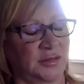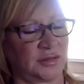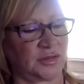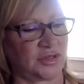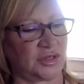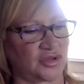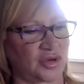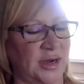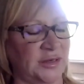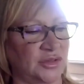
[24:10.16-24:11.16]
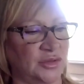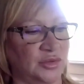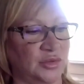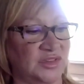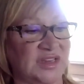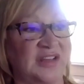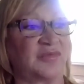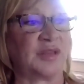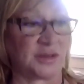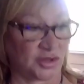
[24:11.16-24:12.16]
she's trying to save
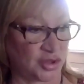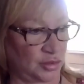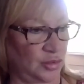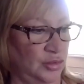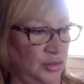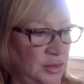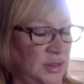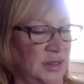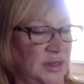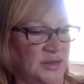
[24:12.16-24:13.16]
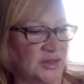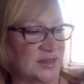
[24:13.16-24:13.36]
Pikachu, and she